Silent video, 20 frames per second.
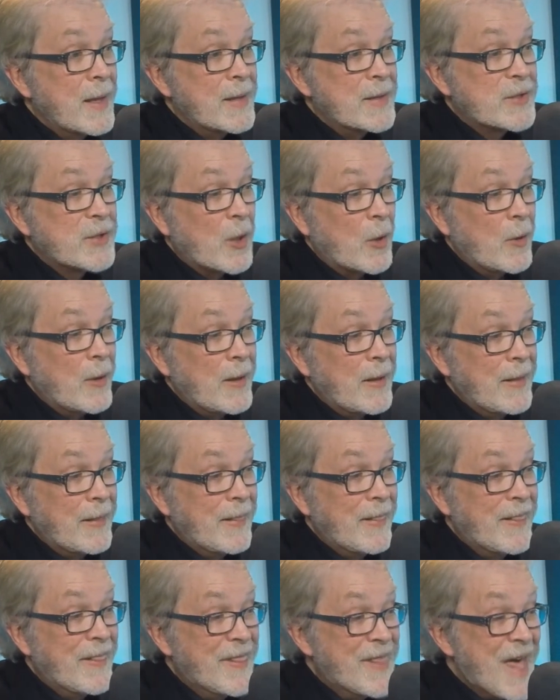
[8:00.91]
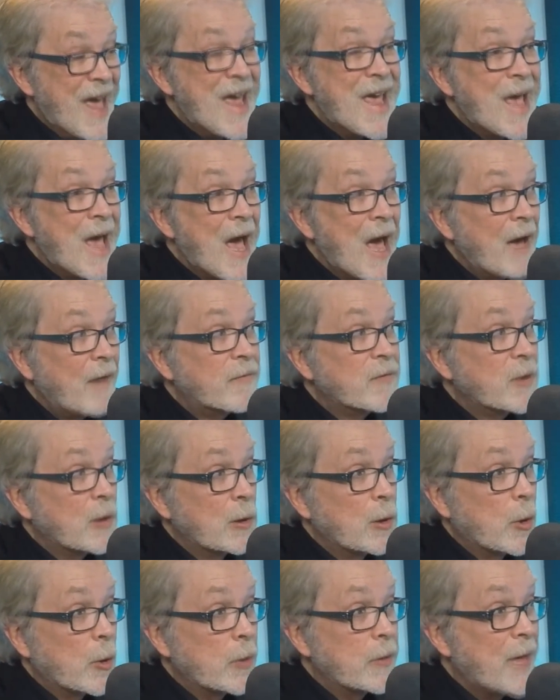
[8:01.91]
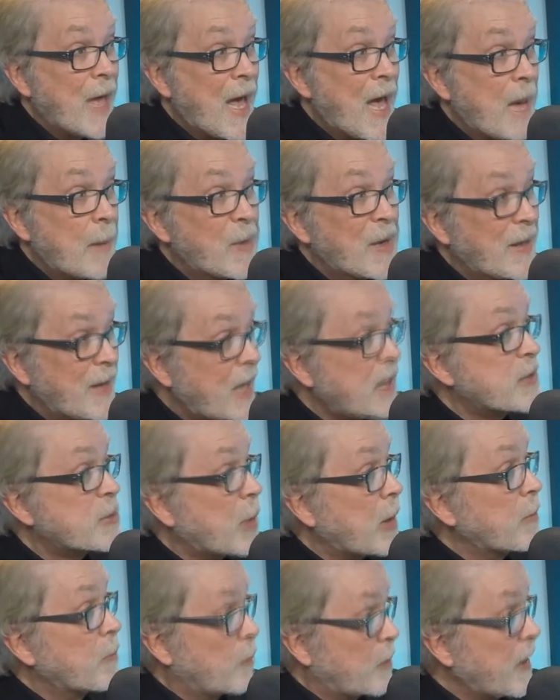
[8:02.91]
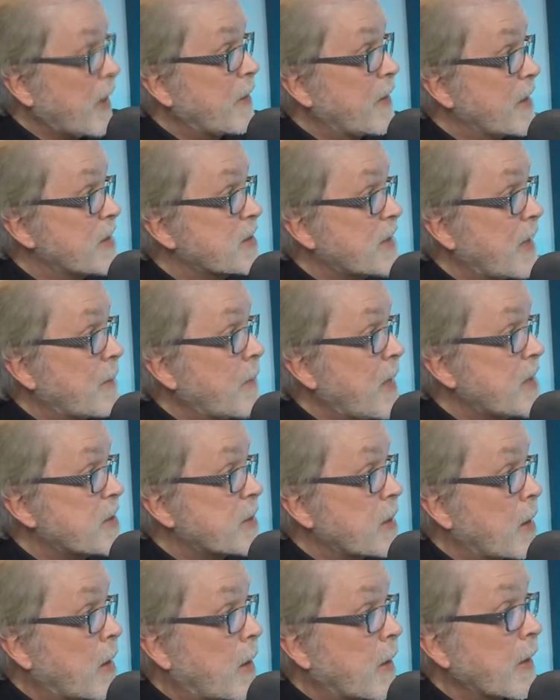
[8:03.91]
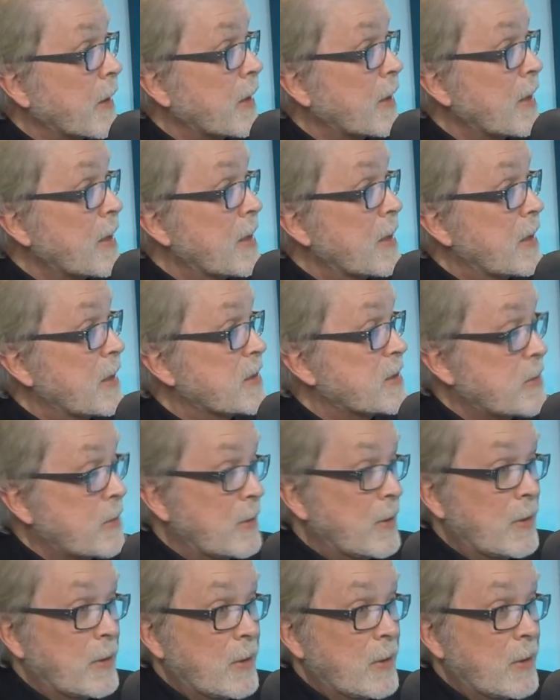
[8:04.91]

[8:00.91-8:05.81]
So they have to learn the habit, and that's what one of the things that makes it hard is,